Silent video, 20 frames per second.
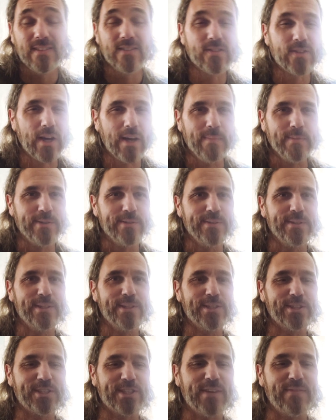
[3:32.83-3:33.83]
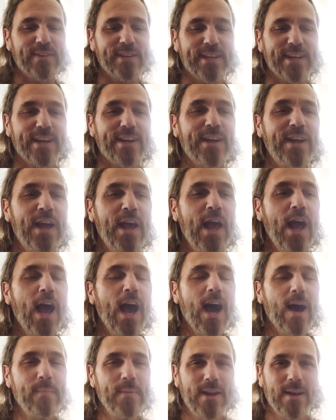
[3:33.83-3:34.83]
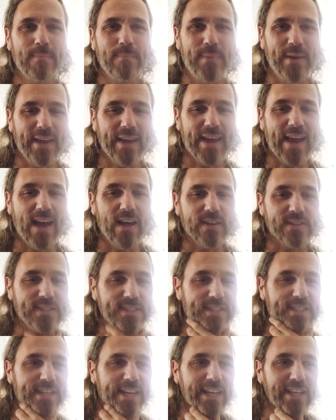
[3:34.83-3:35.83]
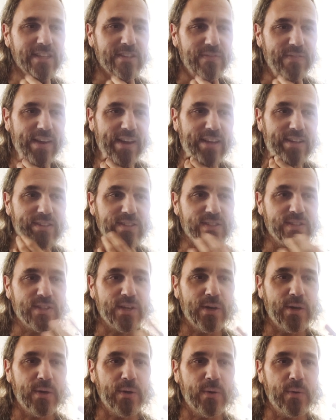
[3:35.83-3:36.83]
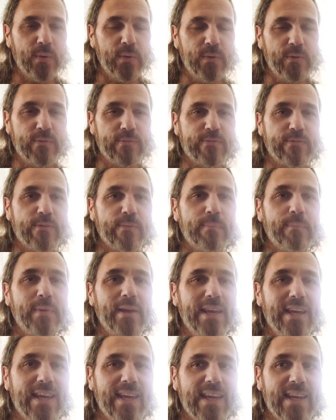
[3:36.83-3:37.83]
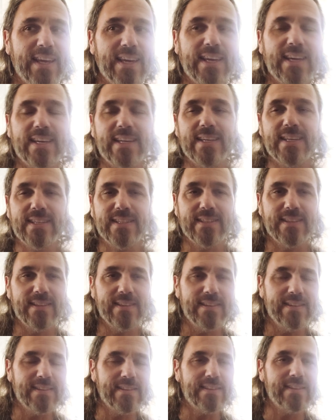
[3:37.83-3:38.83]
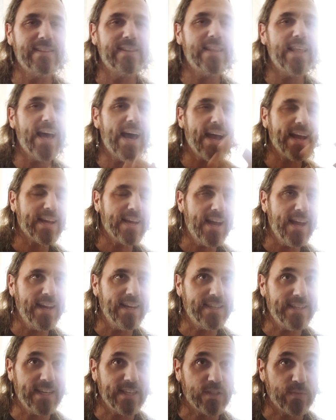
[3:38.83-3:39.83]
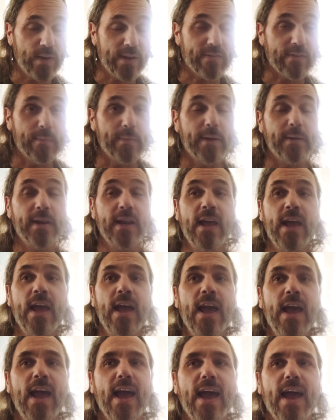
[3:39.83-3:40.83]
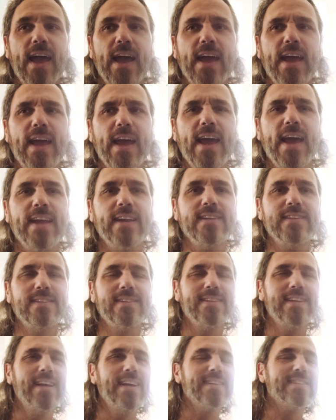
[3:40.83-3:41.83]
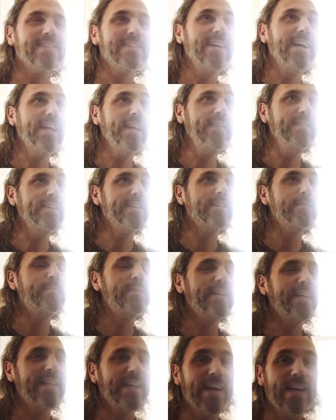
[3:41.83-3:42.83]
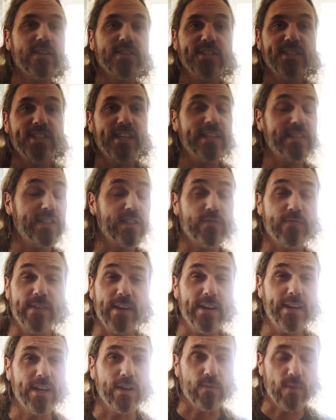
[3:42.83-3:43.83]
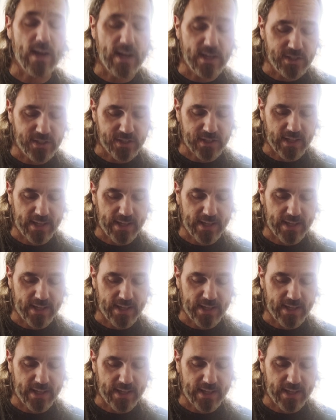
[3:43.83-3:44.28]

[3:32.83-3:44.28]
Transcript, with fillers: Sorry, I'm doing a little shuffling here. I'm not a big Alice in Chains fan, so for me, that kind of takes away from it. And it's not even completely Alice in Chains. It's very grunge.